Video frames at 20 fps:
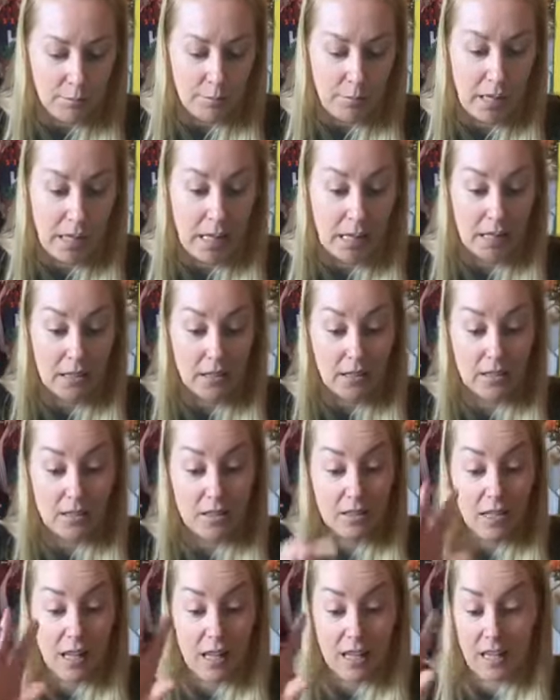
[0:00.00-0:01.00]
man,
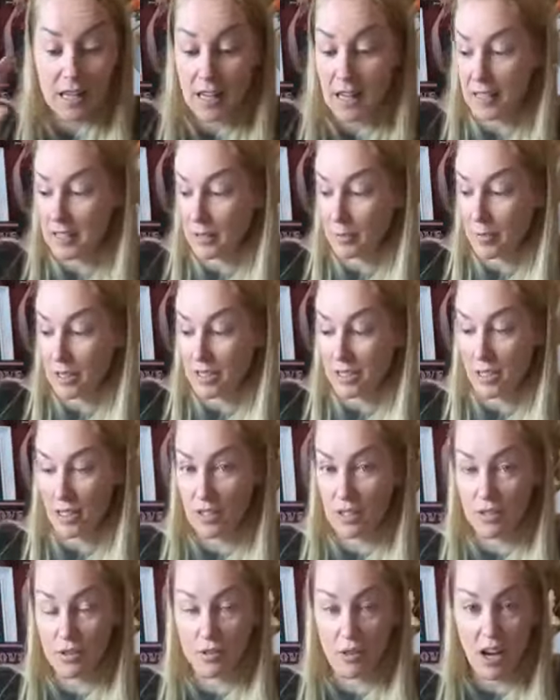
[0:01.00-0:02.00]
today guys, I'm gonna
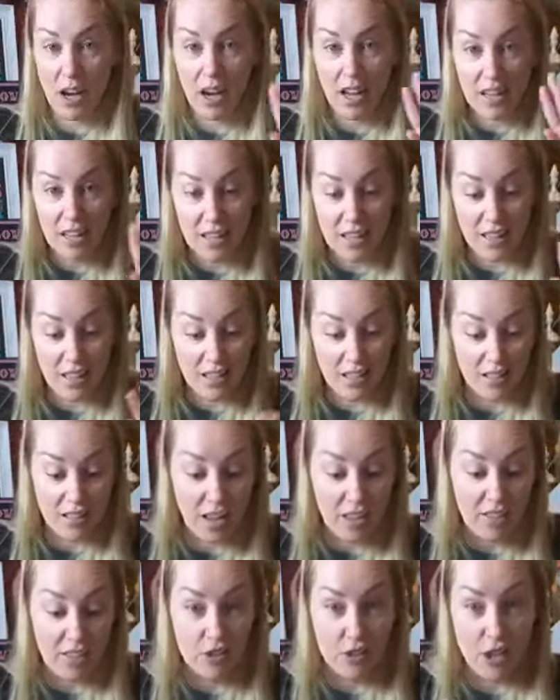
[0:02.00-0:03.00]
tell you, I
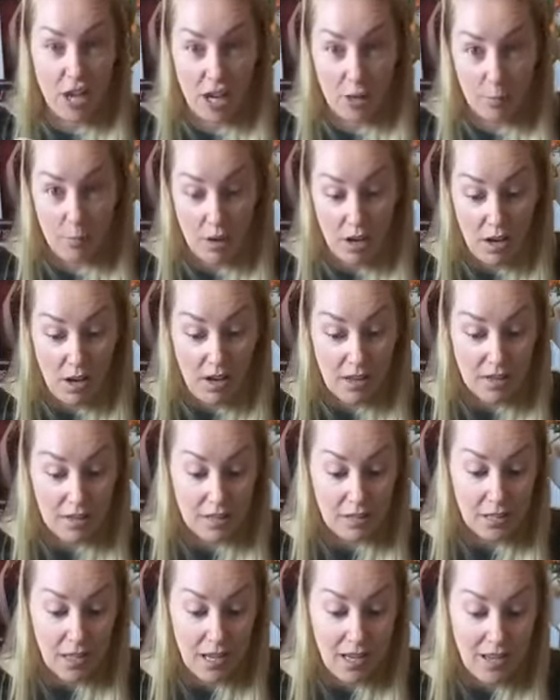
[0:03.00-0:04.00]
hit the jackpot
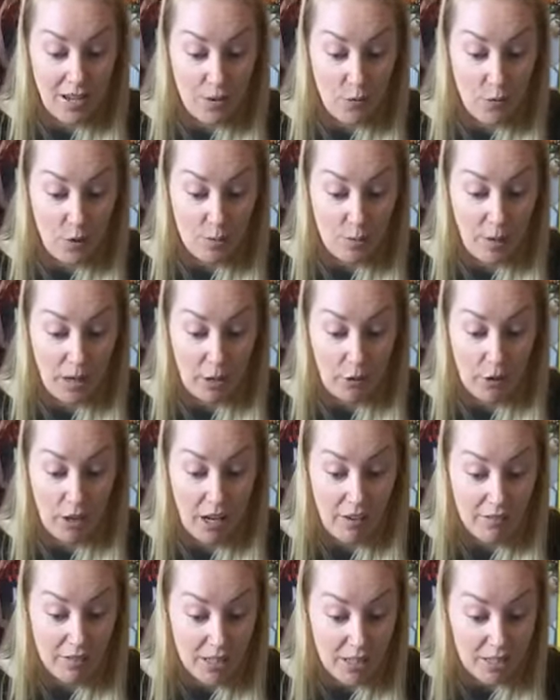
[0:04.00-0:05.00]
with my
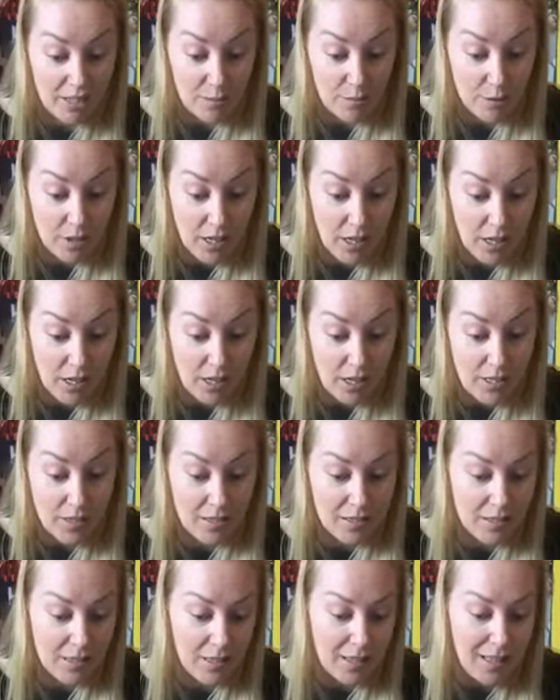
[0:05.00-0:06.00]
crafting
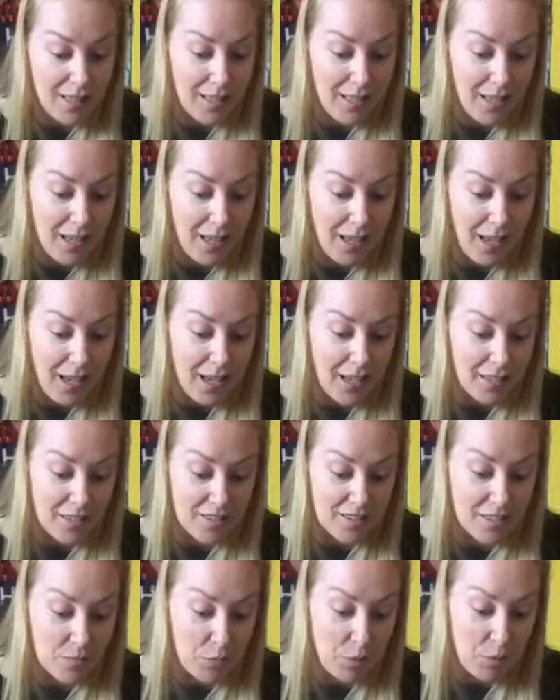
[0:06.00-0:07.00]
supplies.
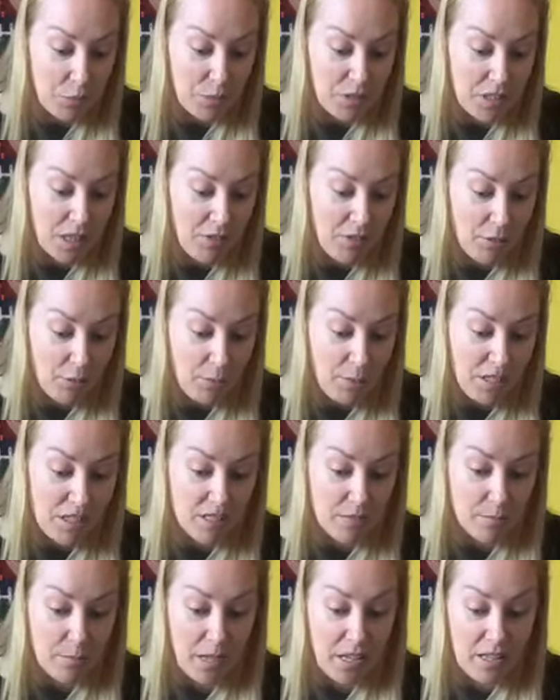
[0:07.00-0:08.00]
Someone was having a big
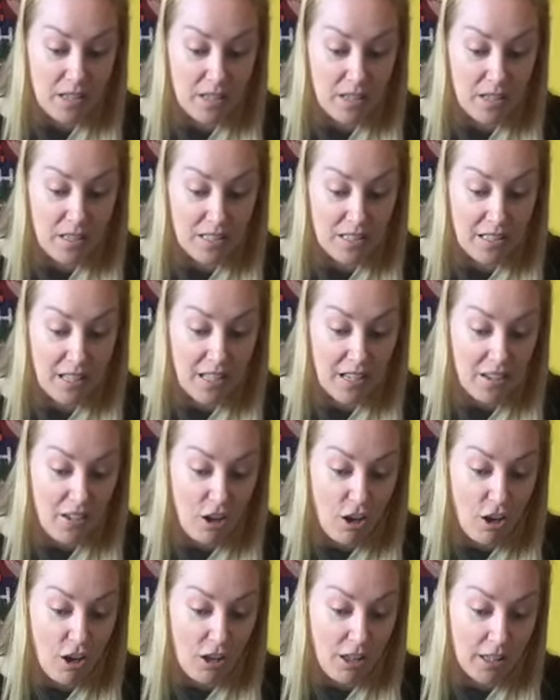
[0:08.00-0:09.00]
sale
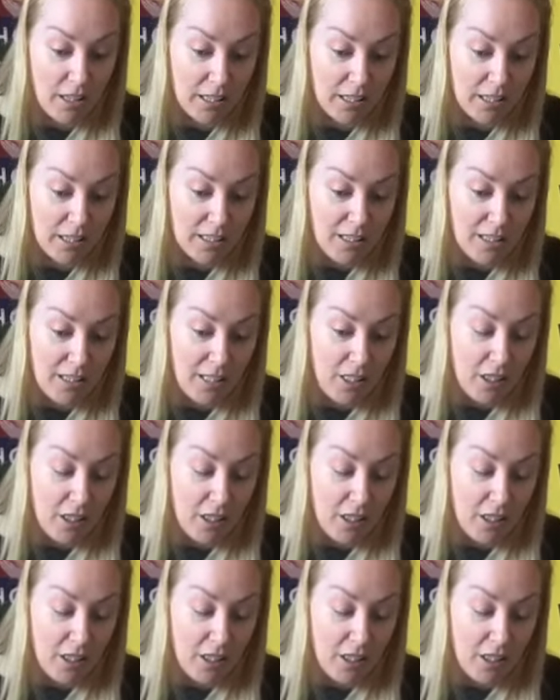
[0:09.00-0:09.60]
on